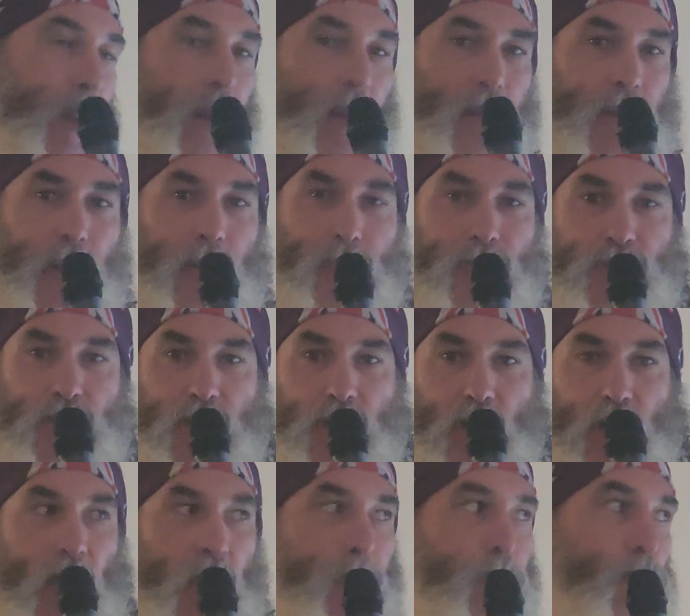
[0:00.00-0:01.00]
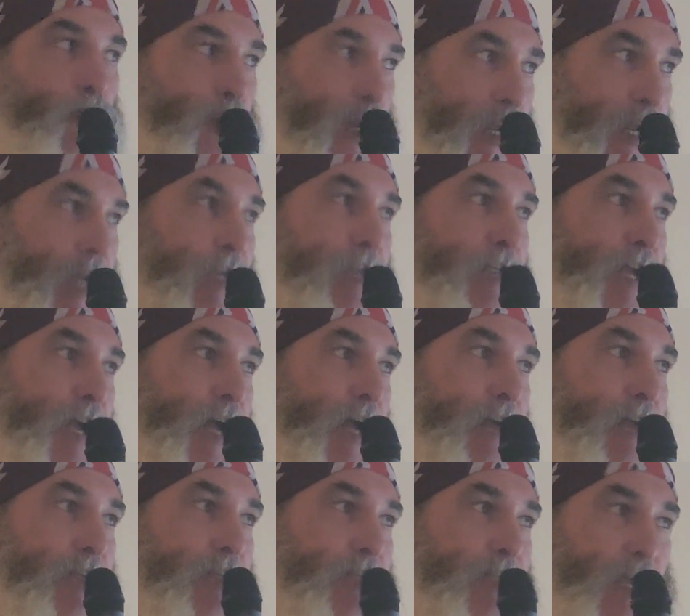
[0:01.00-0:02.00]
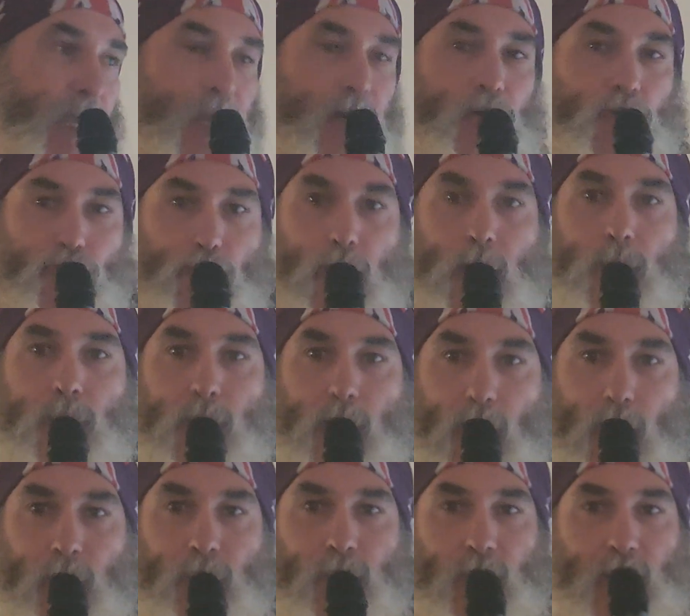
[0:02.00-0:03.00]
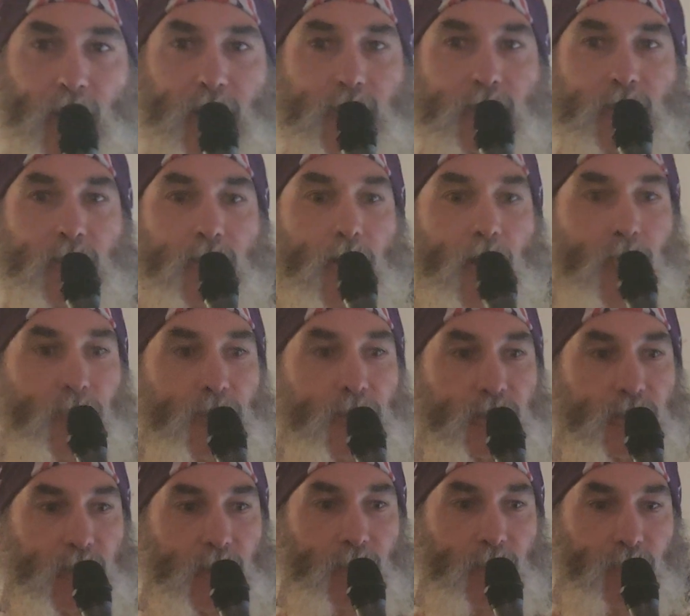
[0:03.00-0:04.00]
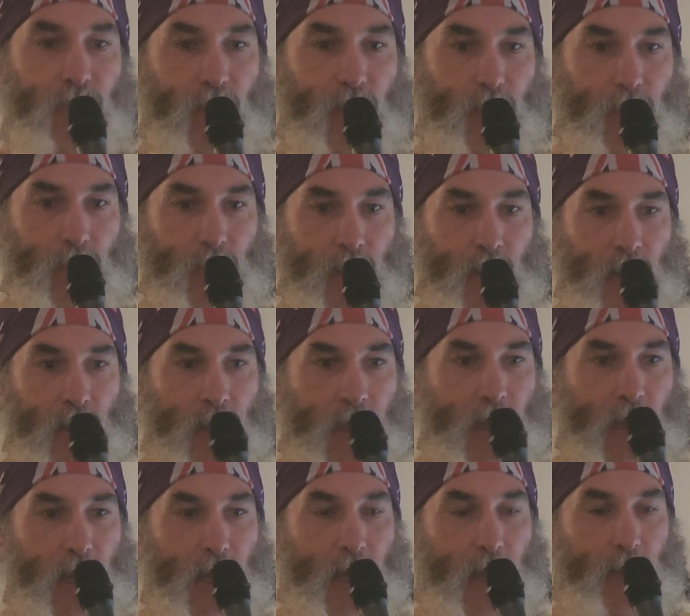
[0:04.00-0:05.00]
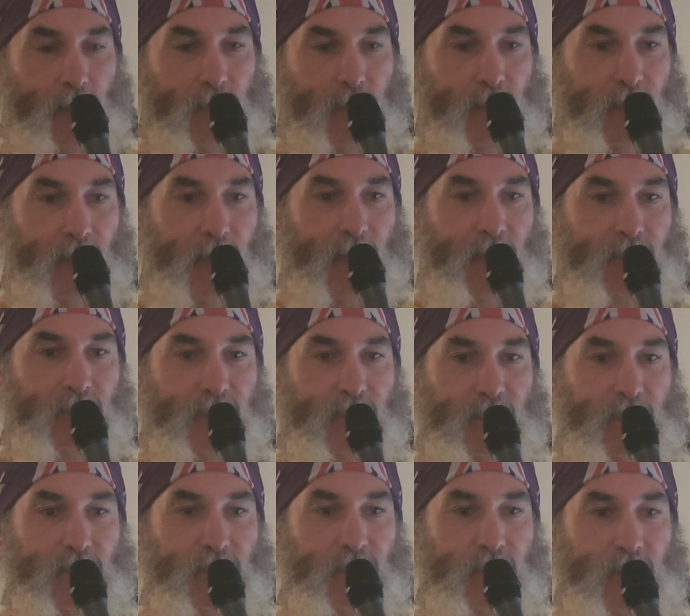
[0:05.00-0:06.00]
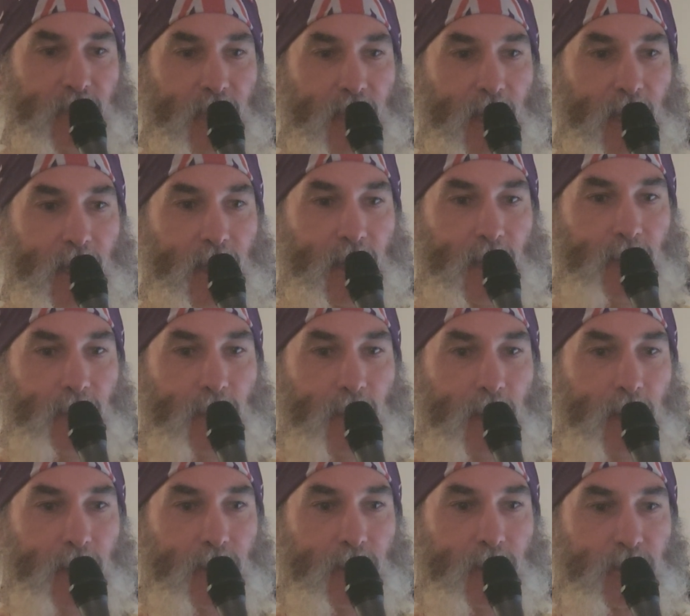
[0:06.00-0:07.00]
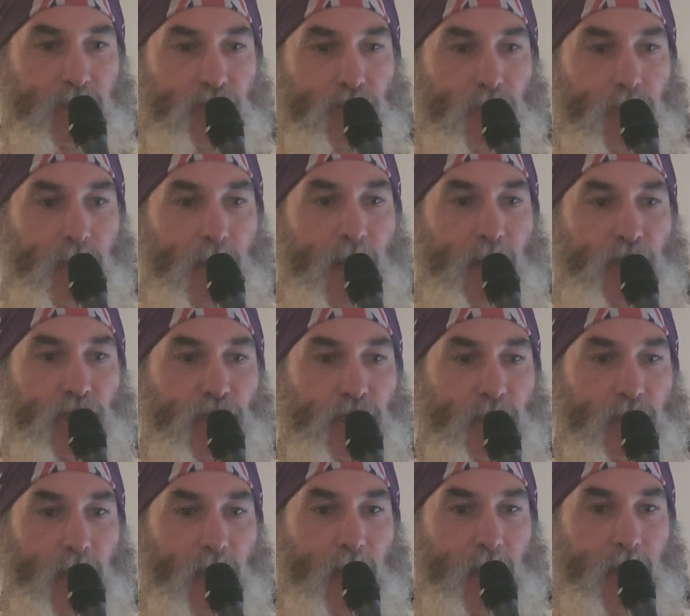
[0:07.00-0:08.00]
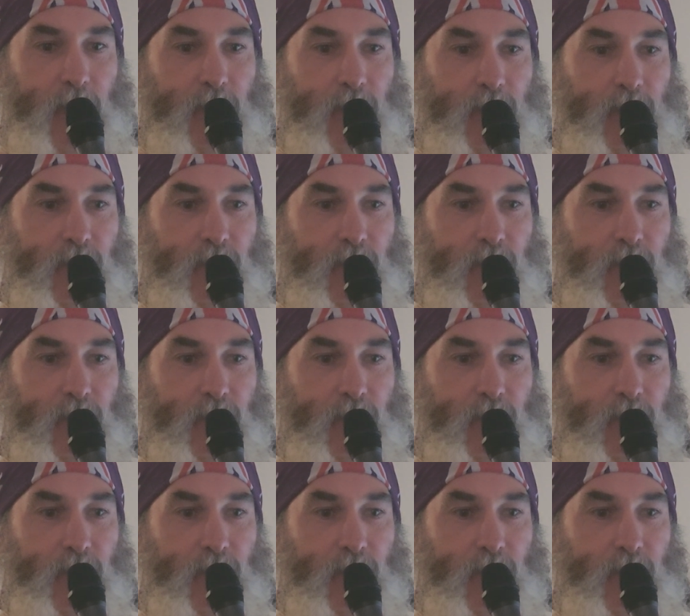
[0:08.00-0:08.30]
there was a global need to understand group conflict, obviously from the Nazis and discrimination and